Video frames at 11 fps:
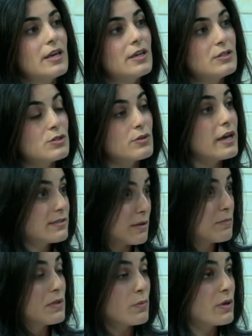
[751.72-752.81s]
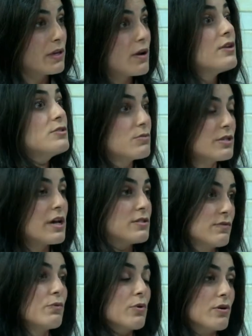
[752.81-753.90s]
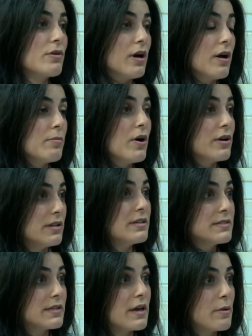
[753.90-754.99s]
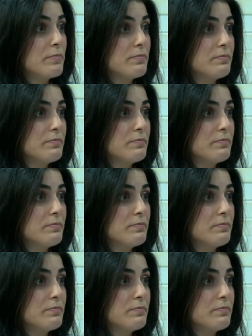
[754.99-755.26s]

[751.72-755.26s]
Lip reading: So that's something we can also test for on an exam.